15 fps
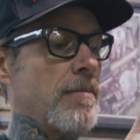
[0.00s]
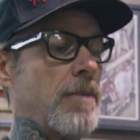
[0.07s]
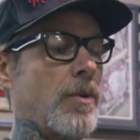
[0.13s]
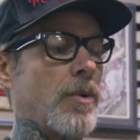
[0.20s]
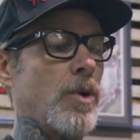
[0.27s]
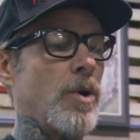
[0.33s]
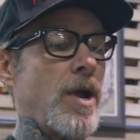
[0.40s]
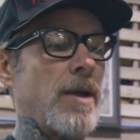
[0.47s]

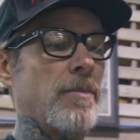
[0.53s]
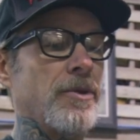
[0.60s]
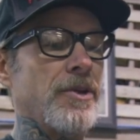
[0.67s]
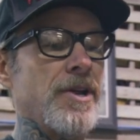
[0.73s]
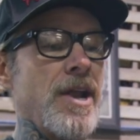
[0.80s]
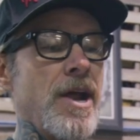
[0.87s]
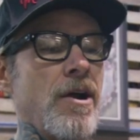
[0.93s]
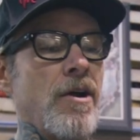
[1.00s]
but we were able
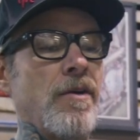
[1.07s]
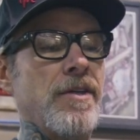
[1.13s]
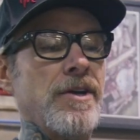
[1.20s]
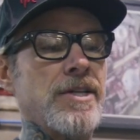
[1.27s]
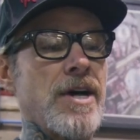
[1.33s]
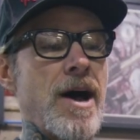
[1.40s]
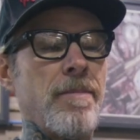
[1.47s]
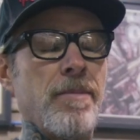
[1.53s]
to narrow the
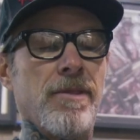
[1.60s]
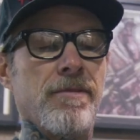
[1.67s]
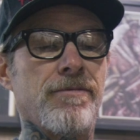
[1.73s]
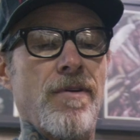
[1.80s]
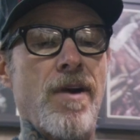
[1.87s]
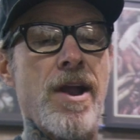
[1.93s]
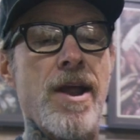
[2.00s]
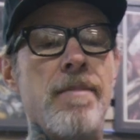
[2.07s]
top of the
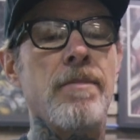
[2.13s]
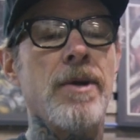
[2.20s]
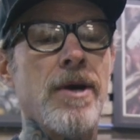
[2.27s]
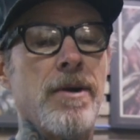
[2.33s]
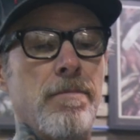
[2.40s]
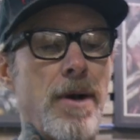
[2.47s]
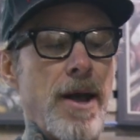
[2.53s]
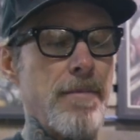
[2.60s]
frame
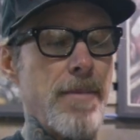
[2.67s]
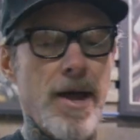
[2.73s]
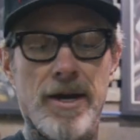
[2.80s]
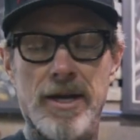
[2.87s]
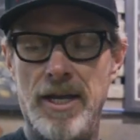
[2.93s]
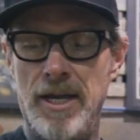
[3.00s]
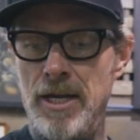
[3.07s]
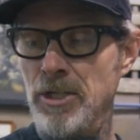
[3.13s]
by about
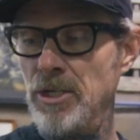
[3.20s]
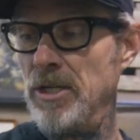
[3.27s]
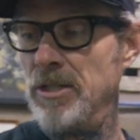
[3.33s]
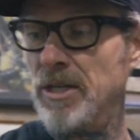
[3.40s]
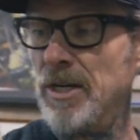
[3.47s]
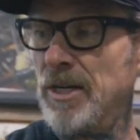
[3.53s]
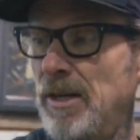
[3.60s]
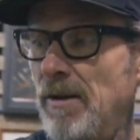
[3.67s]
1 inch, and
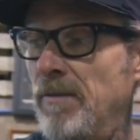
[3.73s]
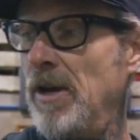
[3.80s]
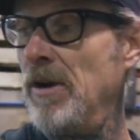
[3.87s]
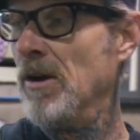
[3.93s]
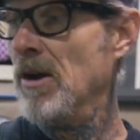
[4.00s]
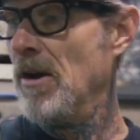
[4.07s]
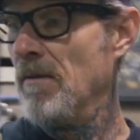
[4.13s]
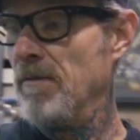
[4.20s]
it's going to give it
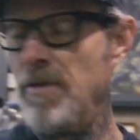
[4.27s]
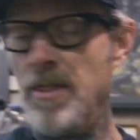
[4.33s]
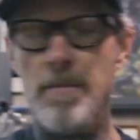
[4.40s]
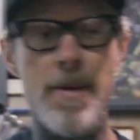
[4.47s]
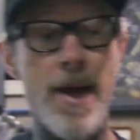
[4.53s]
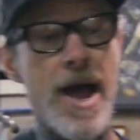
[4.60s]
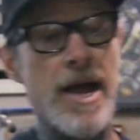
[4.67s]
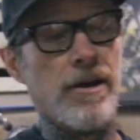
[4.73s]
from the
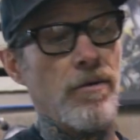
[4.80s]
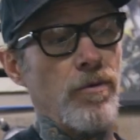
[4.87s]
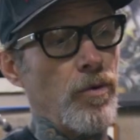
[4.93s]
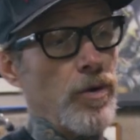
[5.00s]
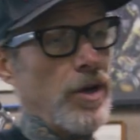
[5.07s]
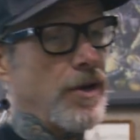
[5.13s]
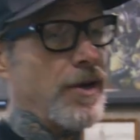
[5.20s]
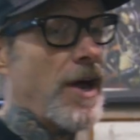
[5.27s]
back a
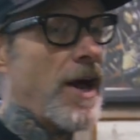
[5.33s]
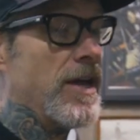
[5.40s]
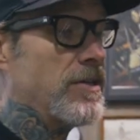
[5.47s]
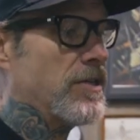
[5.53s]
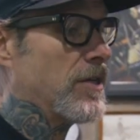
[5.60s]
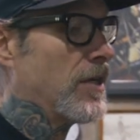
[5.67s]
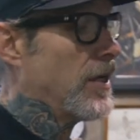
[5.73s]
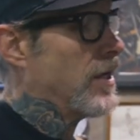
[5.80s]
real
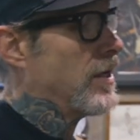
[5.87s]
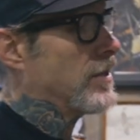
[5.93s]
nice